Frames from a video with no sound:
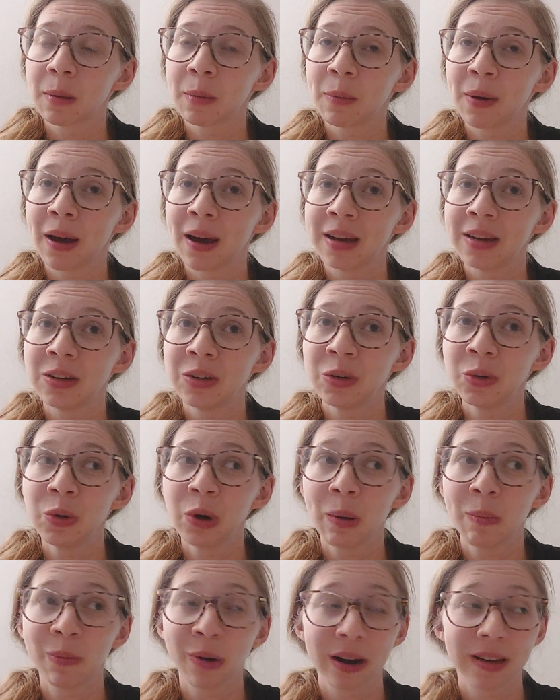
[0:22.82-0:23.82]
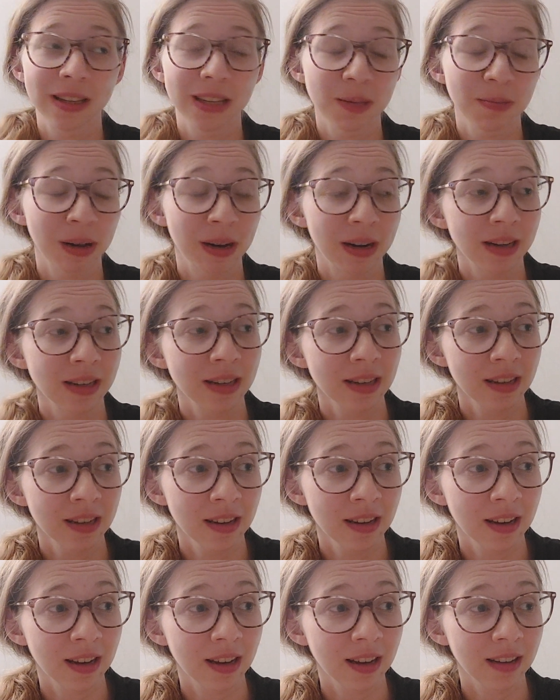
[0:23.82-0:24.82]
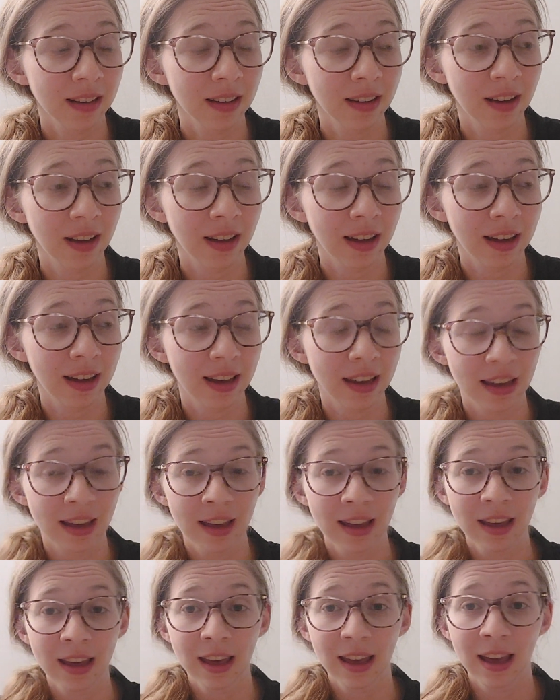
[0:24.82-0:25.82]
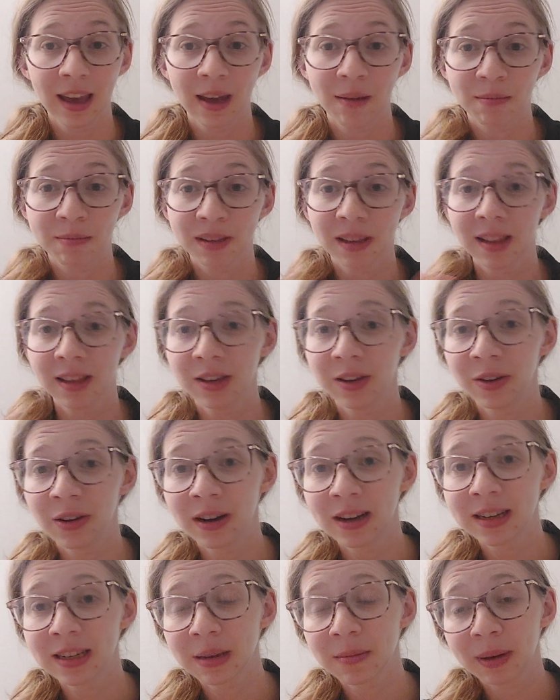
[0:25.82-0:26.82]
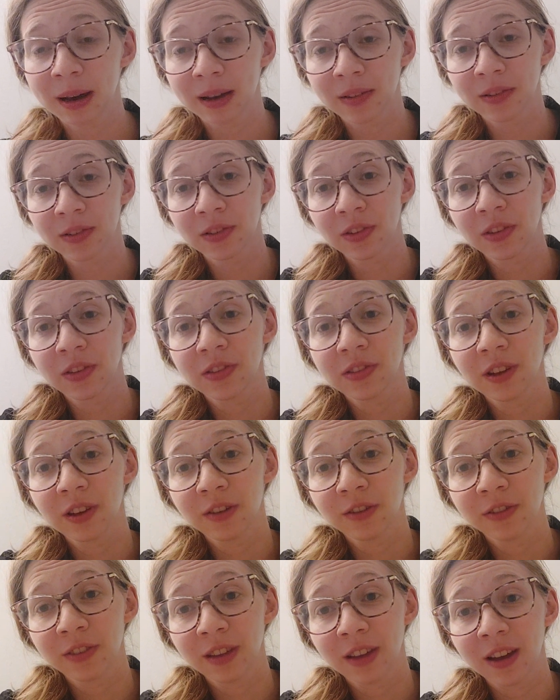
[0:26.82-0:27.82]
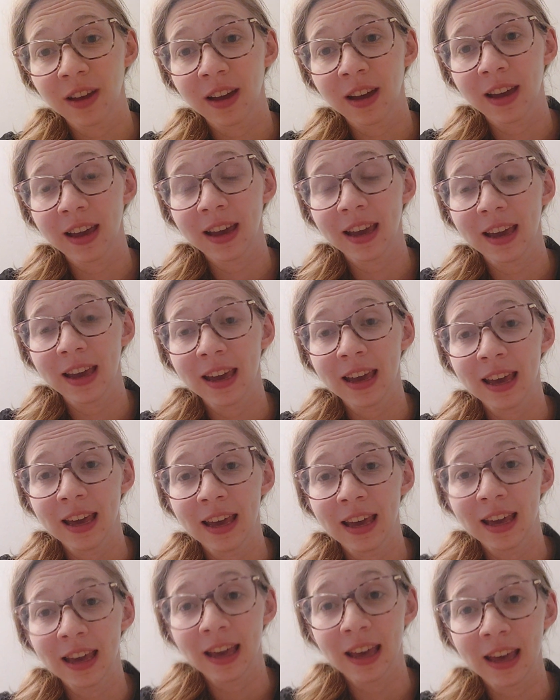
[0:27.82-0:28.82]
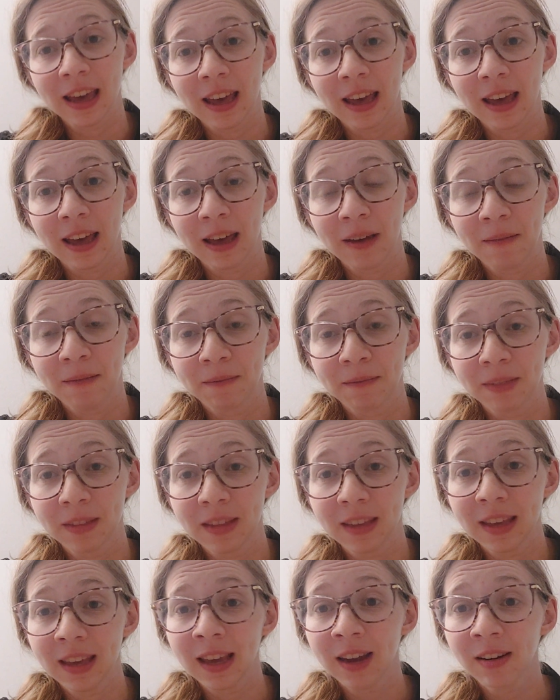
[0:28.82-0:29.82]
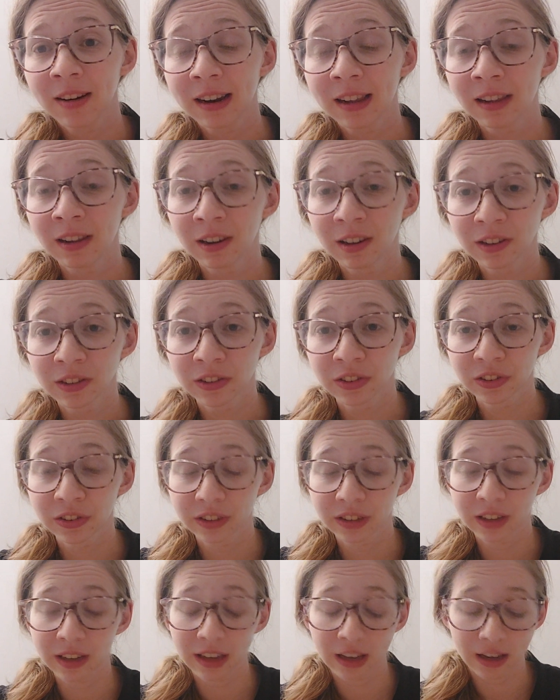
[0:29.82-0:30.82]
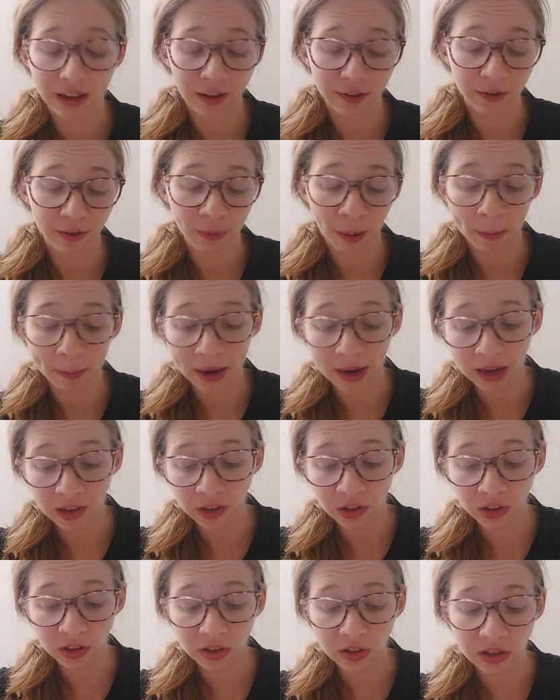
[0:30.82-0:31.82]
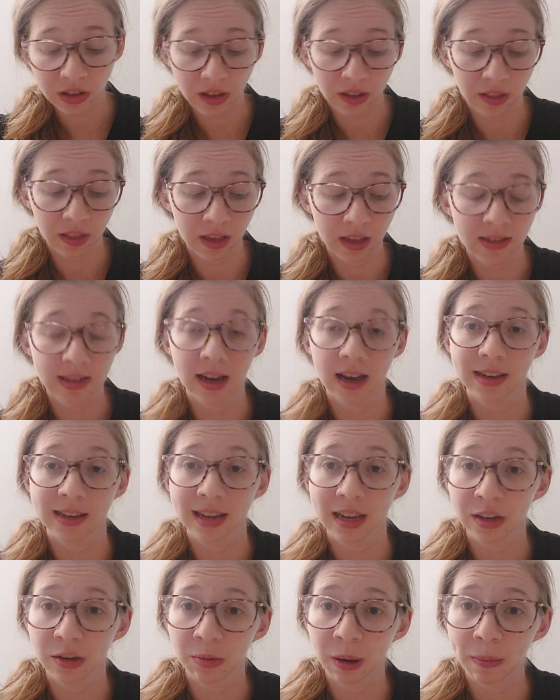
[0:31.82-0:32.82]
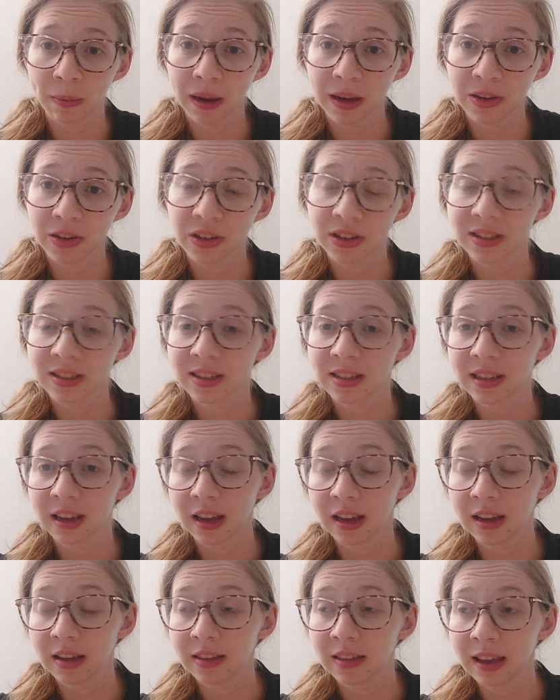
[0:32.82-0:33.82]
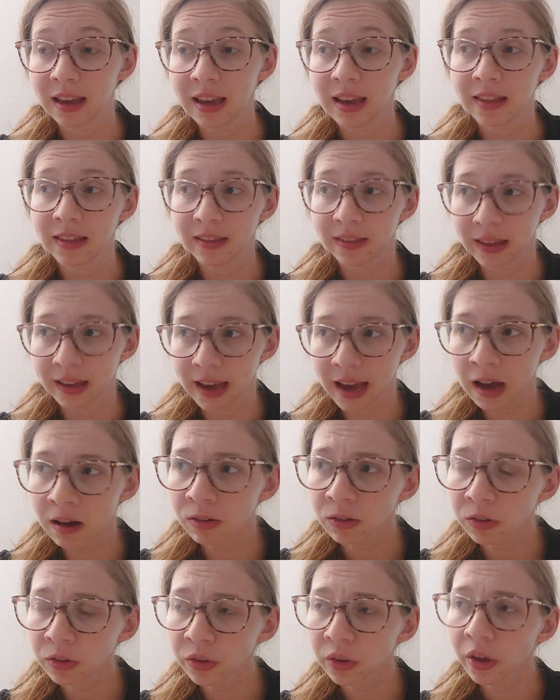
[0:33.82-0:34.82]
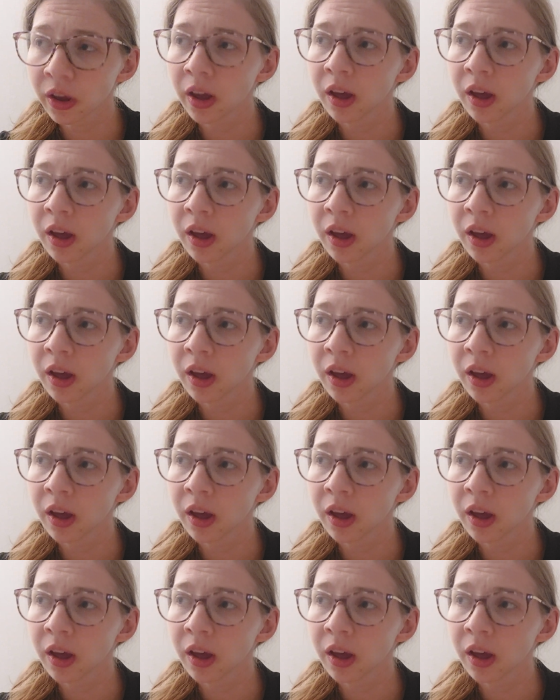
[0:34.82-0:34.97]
I do practice medicine, and I am telling you guys about the stuff that I hear a lot for my patients, and things that I say to my patients day in and day out.